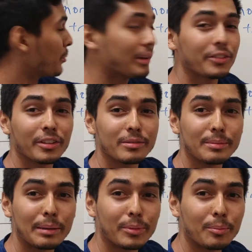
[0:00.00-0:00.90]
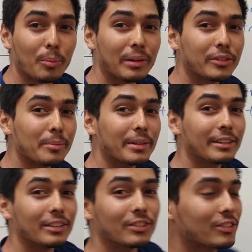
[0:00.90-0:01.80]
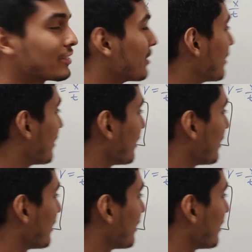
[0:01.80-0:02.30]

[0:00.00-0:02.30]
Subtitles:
momentum, remember momentum is